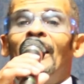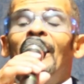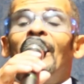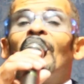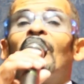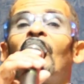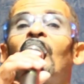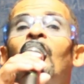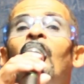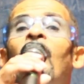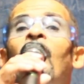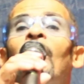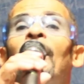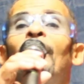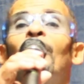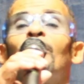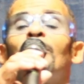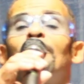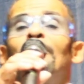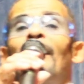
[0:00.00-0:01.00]
and the car
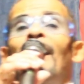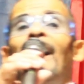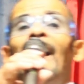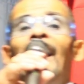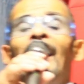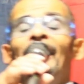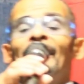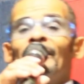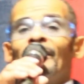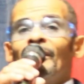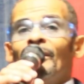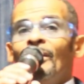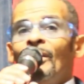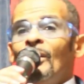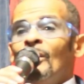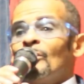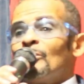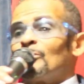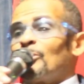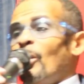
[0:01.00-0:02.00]
that was behind
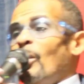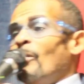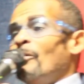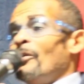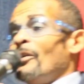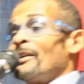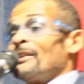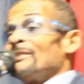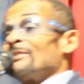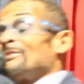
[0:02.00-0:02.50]
her drove on the